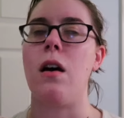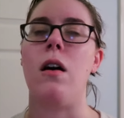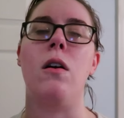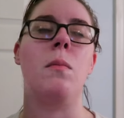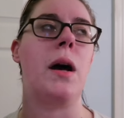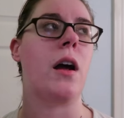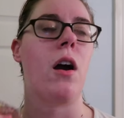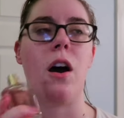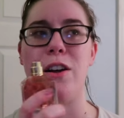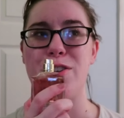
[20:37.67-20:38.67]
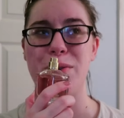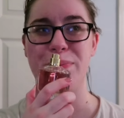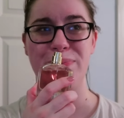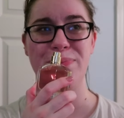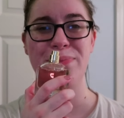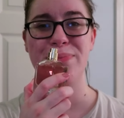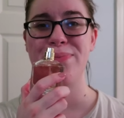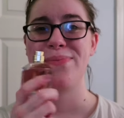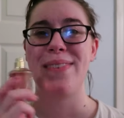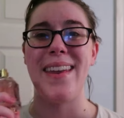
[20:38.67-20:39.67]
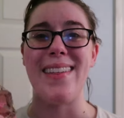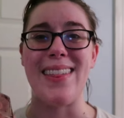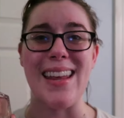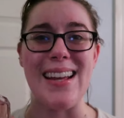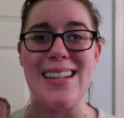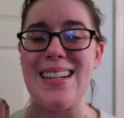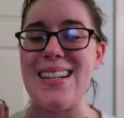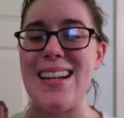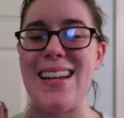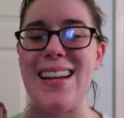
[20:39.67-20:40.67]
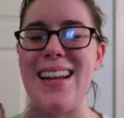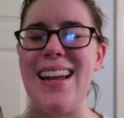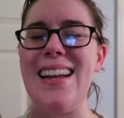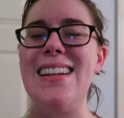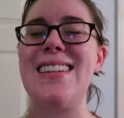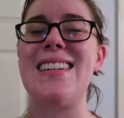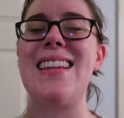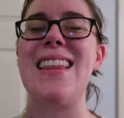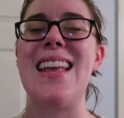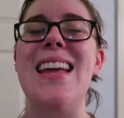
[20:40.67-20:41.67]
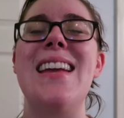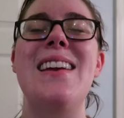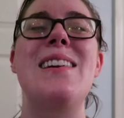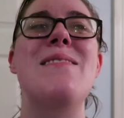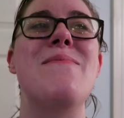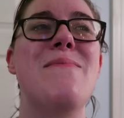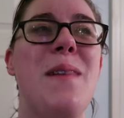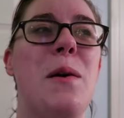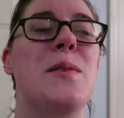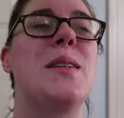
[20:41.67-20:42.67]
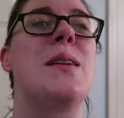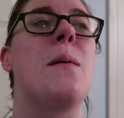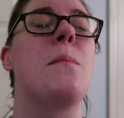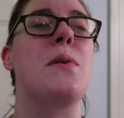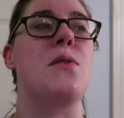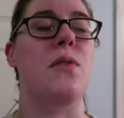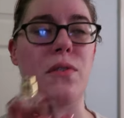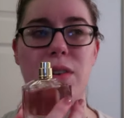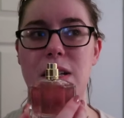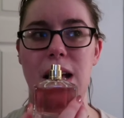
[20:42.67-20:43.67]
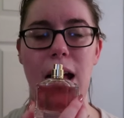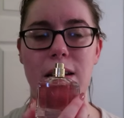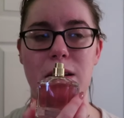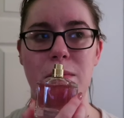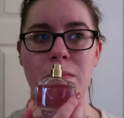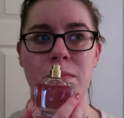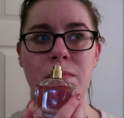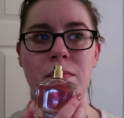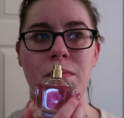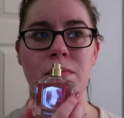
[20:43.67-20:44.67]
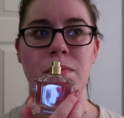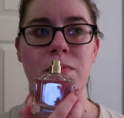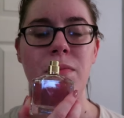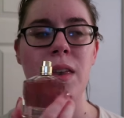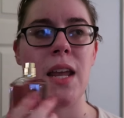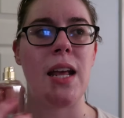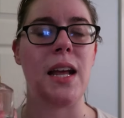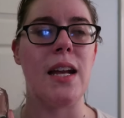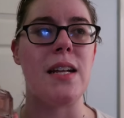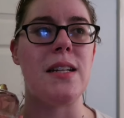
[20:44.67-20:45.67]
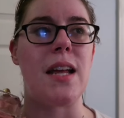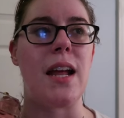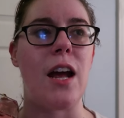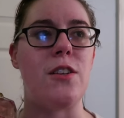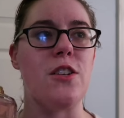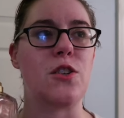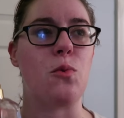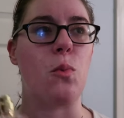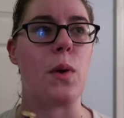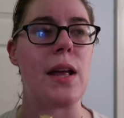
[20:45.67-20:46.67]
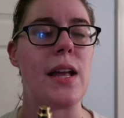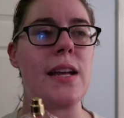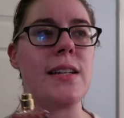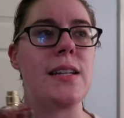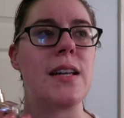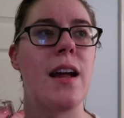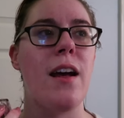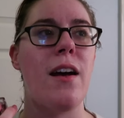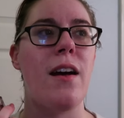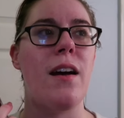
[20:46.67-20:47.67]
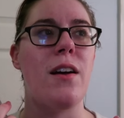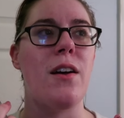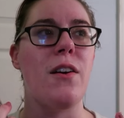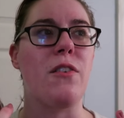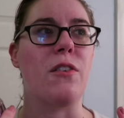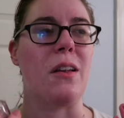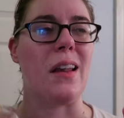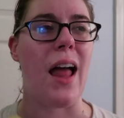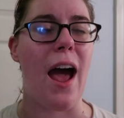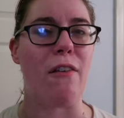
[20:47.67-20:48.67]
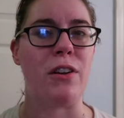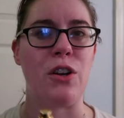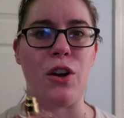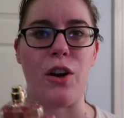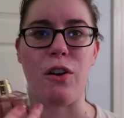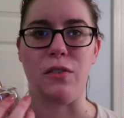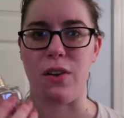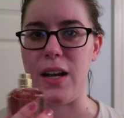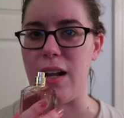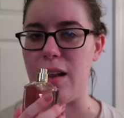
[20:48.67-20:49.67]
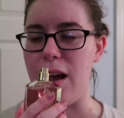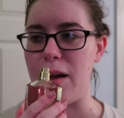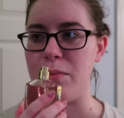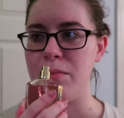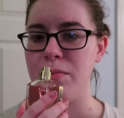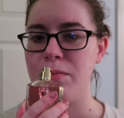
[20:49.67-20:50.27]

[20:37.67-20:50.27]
Oh my gosh. This is the most beautiful scent. It is like a sweet lavender vanilla.